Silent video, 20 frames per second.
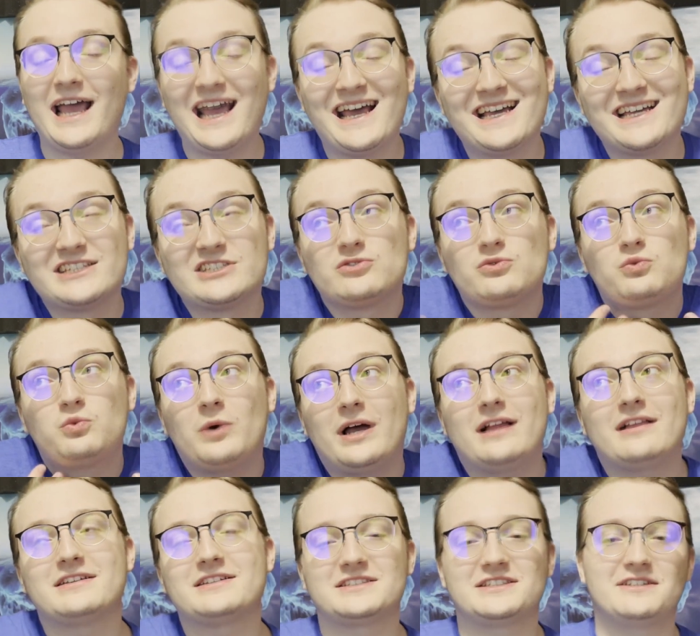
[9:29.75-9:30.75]
as
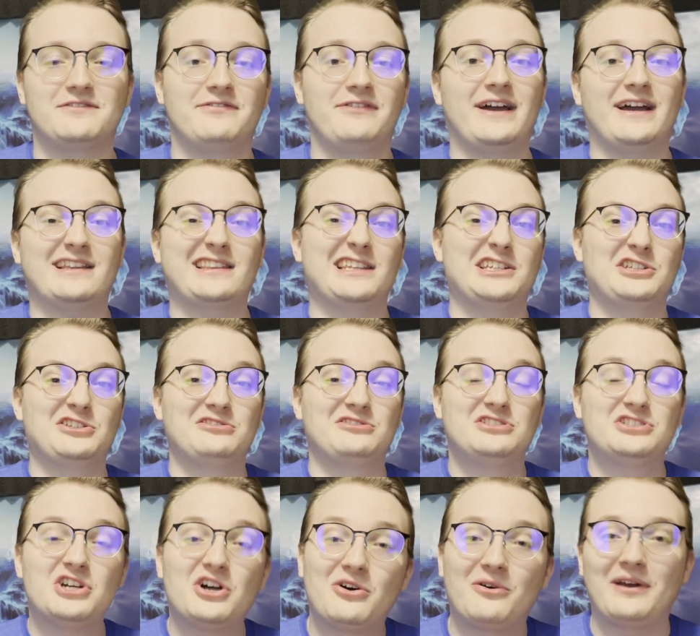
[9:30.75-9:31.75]
well as the fact that you
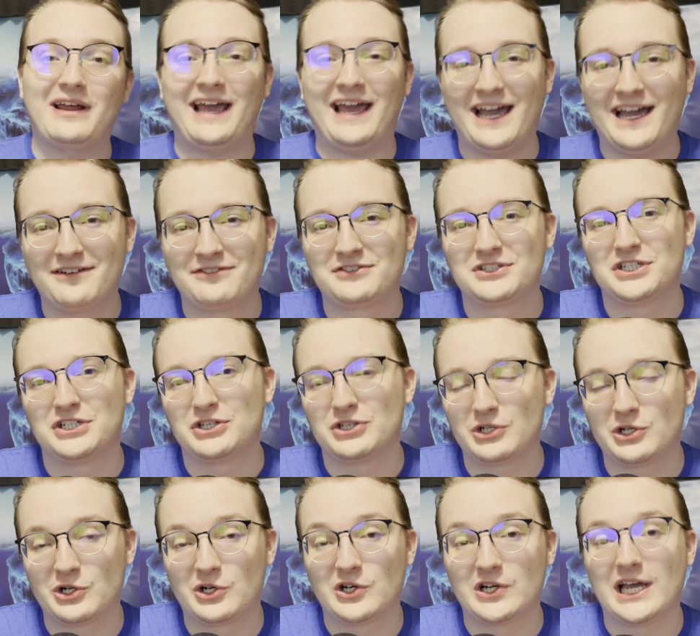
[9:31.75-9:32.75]
don't have to
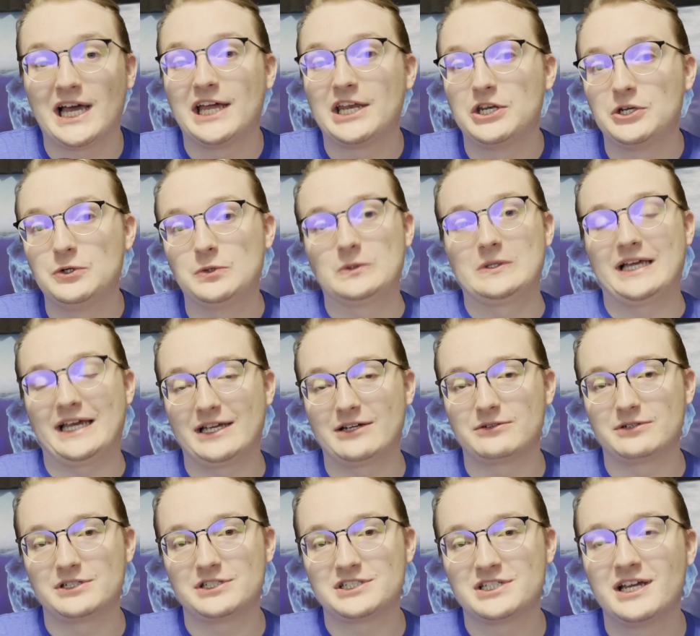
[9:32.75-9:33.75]
learn a new
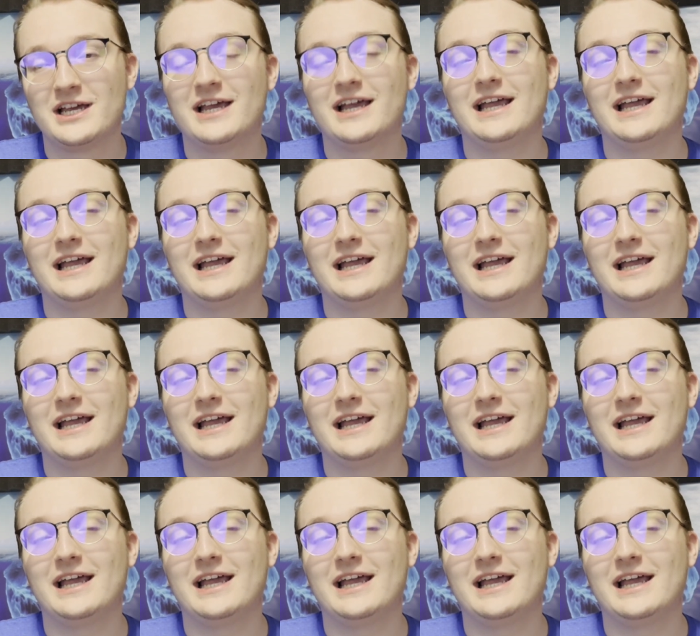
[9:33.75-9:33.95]
language.